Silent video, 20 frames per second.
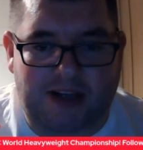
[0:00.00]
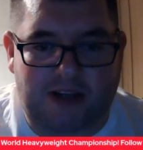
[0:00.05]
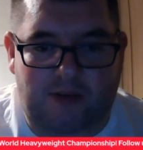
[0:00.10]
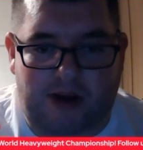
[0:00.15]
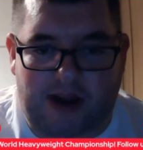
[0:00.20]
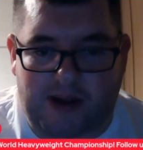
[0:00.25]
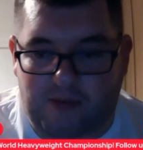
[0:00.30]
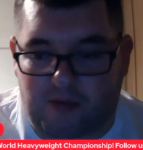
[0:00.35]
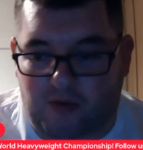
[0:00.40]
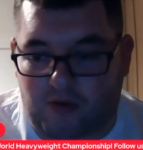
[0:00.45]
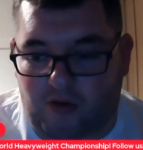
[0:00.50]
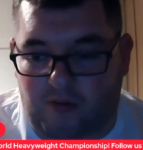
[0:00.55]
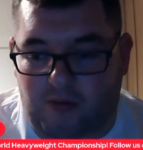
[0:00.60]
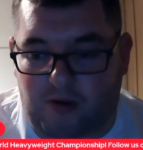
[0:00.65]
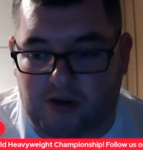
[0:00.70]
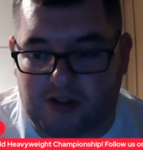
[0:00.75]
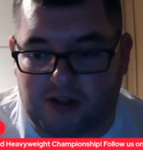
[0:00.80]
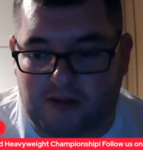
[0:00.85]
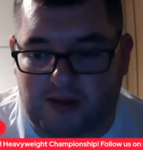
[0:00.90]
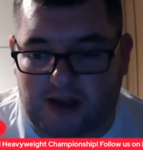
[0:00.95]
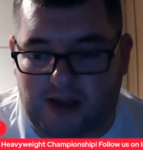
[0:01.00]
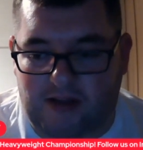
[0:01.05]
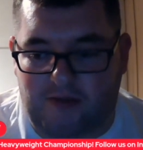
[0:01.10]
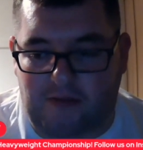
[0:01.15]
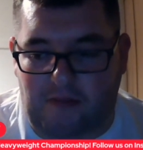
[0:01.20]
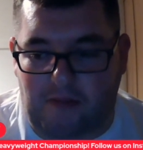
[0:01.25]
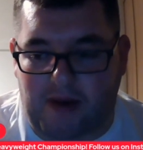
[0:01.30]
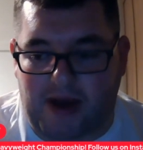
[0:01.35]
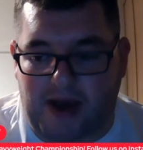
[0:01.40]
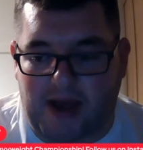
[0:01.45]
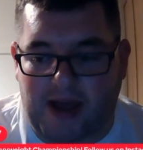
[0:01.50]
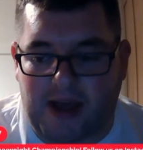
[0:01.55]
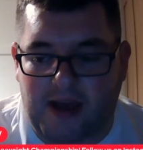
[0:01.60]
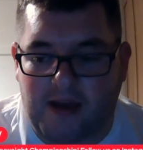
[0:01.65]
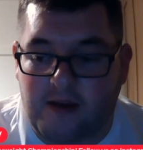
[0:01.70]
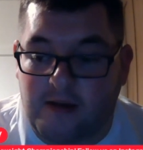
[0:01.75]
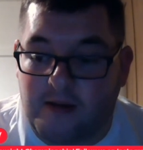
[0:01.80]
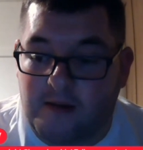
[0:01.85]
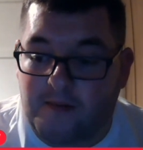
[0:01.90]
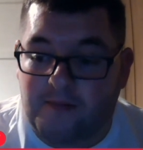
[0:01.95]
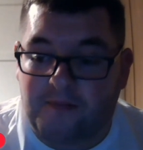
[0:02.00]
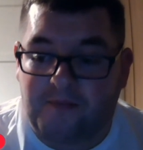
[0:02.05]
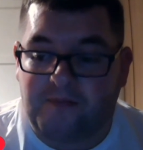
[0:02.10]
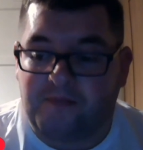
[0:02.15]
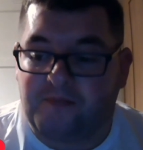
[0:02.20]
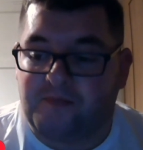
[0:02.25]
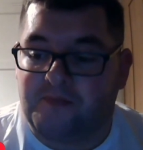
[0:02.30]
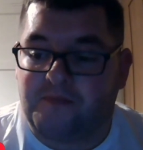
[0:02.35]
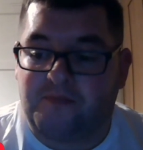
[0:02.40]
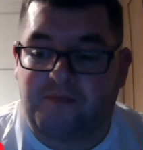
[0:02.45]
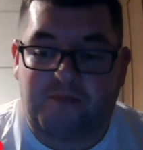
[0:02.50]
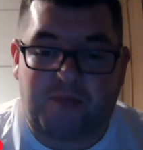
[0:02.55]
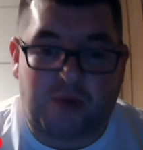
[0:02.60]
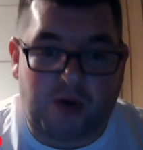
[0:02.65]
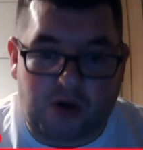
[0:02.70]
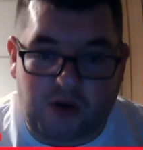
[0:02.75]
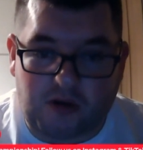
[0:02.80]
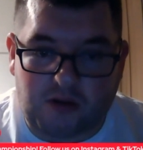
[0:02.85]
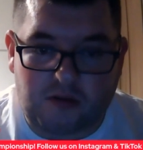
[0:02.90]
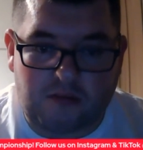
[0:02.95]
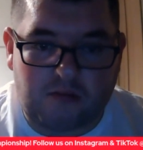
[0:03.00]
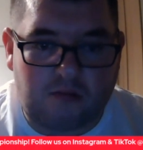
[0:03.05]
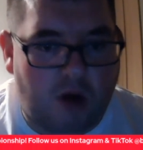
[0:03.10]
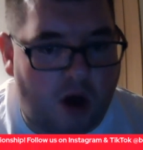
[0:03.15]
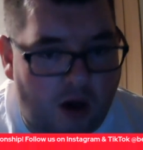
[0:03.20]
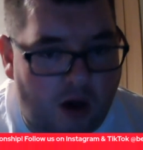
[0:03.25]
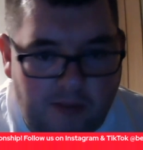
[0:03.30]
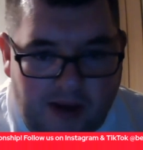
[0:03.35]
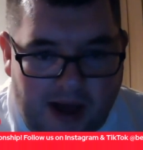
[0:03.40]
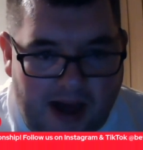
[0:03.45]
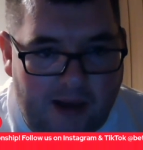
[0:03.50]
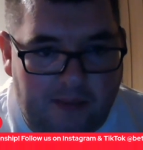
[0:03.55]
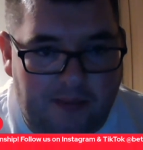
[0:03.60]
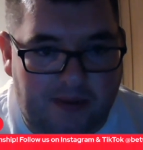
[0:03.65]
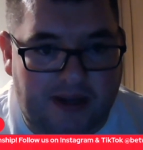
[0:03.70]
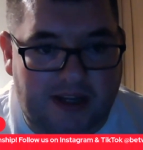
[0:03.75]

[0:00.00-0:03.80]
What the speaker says: to April or possibly even May. But I'm happy.